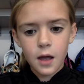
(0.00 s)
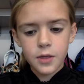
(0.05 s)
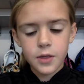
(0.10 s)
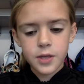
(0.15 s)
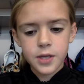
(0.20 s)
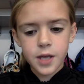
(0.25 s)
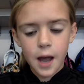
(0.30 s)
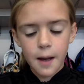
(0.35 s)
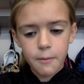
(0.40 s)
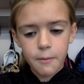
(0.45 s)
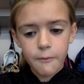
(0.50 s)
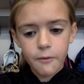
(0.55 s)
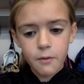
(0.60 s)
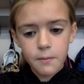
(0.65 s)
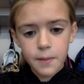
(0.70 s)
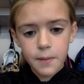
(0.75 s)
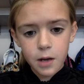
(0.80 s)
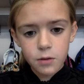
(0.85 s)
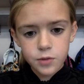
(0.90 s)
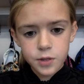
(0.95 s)
the top of a
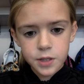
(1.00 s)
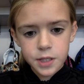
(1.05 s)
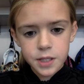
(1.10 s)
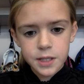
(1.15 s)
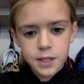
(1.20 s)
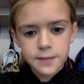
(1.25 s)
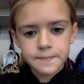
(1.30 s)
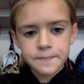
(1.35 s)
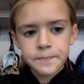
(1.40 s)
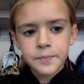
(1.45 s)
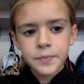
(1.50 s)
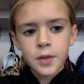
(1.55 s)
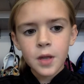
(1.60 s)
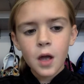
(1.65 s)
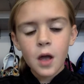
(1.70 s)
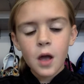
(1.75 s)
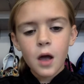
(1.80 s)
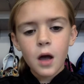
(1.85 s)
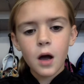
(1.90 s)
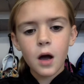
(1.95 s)
mountain
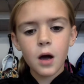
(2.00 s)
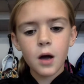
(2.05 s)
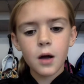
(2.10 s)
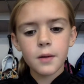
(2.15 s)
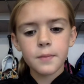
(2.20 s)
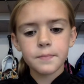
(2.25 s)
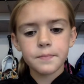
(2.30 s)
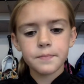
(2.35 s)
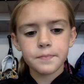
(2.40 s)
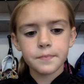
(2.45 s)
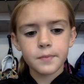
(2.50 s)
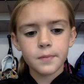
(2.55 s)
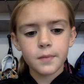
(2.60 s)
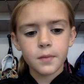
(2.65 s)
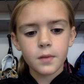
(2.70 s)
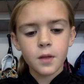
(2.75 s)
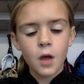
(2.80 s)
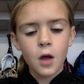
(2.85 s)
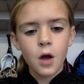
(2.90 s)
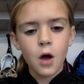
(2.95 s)

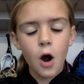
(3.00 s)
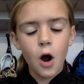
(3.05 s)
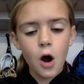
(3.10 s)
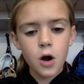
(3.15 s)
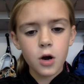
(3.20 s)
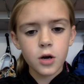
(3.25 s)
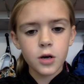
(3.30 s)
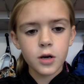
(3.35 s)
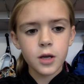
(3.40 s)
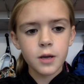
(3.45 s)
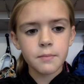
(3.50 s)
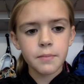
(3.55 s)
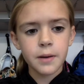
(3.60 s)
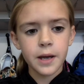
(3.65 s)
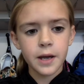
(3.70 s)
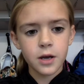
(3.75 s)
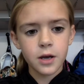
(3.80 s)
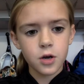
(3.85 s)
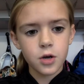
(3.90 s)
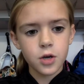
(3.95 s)
are
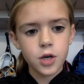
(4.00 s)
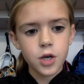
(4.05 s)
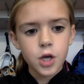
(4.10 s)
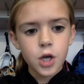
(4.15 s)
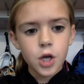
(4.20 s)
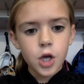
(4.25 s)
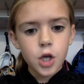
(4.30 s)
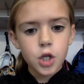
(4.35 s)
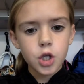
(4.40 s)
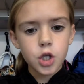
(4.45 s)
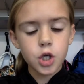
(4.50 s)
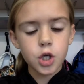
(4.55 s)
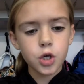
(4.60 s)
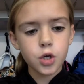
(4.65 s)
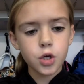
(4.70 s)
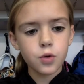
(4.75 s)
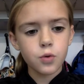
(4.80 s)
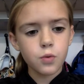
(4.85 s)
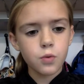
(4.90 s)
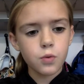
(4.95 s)
compared
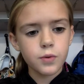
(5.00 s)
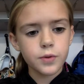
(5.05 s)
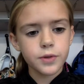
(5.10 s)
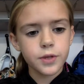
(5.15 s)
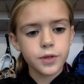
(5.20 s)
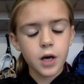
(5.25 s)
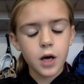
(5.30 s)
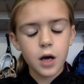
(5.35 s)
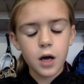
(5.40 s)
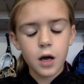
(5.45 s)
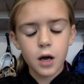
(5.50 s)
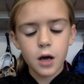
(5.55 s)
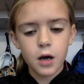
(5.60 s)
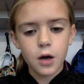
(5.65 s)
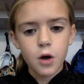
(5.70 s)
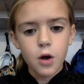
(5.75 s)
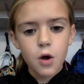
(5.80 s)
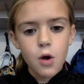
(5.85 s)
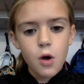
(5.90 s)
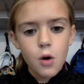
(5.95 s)
to
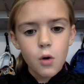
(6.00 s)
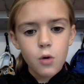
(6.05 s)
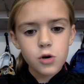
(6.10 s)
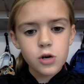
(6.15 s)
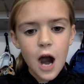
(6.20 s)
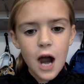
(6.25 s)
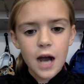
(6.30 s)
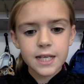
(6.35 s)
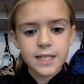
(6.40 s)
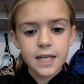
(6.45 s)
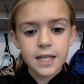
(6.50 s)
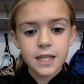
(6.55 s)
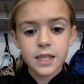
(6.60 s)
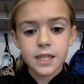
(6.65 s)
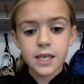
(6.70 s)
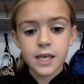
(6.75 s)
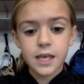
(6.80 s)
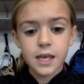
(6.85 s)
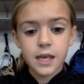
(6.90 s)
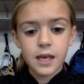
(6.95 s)
the rocks at
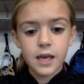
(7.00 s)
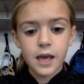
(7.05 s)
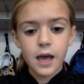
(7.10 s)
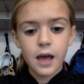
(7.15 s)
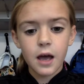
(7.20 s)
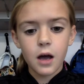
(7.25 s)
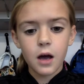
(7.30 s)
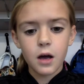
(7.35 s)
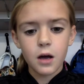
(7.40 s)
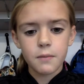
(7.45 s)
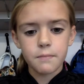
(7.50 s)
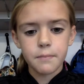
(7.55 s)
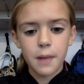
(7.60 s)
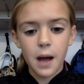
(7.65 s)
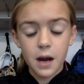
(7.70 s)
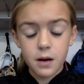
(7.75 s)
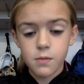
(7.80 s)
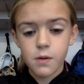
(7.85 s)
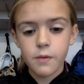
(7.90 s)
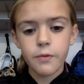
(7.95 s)
the
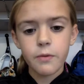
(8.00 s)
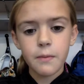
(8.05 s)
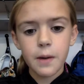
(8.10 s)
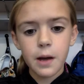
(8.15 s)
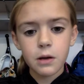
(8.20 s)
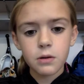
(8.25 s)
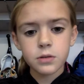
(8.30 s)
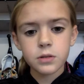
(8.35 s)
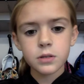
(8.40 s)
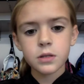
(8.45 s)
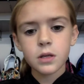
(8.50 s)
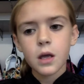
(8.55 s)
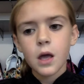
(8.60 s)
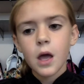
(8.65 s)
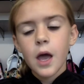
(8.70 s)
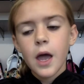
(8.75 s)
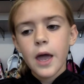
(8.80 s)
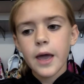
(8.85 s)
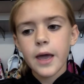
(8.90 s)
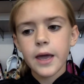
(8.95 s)
bottom of the mountain,
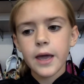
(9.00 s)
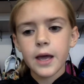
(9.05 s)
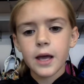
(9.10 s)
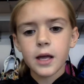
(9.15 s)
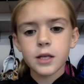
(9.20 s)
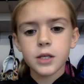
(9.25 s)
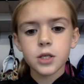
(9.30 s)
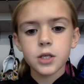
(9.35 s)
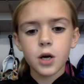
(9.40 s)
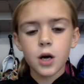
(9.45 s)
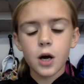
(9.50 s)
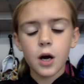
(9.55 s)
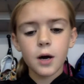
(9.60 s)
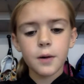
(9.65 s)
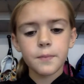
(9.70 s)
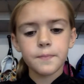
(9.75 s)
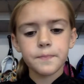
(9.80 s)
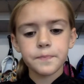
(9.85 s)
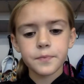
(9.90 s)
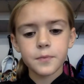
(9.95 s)
and
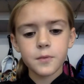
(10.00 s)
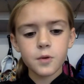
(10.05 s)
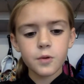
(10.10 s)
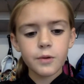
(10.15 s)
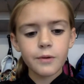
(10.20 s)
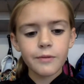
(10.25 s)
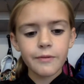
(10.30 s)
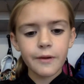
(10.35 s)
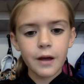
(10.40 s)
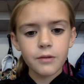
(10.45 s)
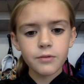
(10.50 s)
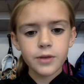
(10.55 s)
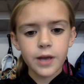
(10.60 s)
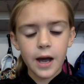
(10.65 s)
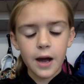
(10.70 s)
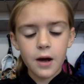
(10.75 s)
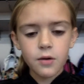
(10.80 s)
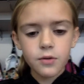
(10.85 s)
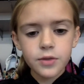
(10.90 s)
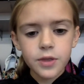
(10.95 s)
we found
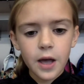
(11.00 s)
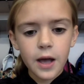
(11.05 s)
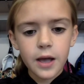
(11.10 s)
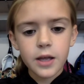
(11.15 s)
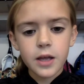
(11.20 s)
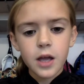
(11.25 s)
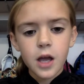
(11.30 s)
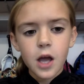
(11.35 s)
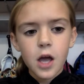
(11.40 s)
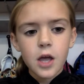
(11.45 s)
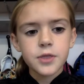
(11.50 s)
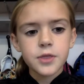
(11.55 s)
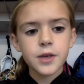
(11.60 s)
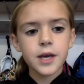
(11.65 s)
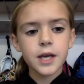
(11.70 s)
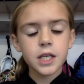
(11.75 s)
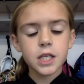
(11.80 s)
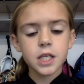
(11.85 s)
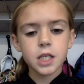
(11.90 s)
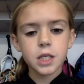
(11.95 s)
out that they
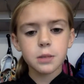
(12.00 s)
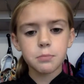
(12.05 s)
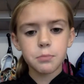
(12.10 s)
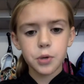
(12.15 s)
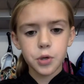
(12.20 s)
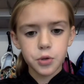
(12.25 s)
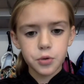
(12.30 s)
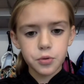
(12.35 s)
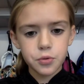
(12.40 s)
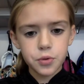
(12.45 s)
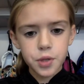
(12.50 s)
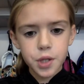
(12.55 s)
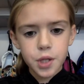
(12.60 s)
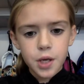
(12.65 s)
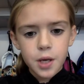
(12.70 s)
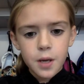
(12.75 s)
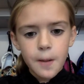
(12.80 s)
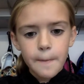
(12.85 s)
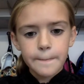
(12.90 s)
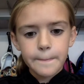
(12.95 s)
get smooth
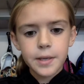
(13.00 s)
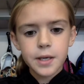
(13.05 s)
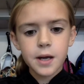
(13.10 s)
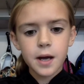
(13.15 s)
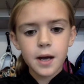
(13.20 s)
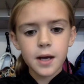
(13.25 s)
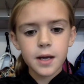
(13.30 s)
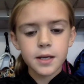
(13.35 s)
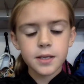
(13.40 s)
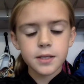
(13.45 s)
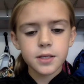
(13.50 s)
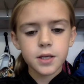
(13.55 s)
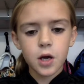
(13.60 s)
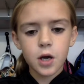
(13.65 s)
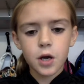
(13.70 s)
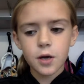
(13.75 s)
because